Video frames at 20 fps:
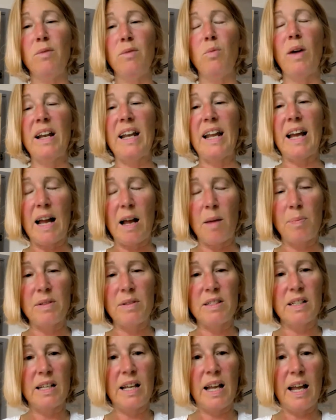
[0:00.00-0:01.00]
And when it
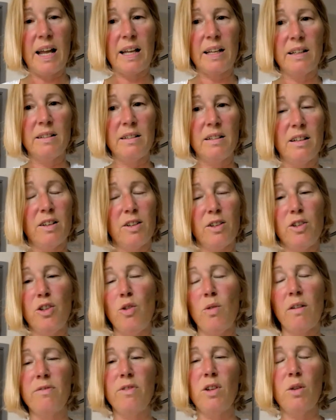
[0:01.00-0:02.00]
happens again,
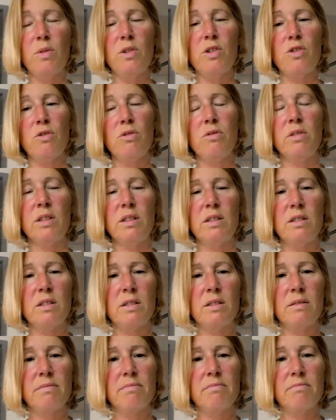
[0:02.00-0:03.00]
you have no
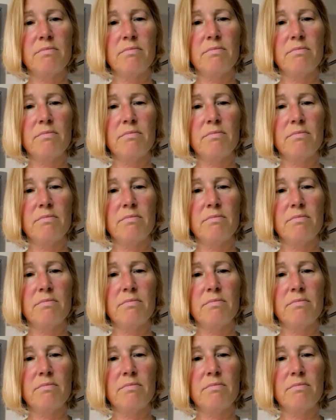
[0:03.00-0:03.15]
insurance.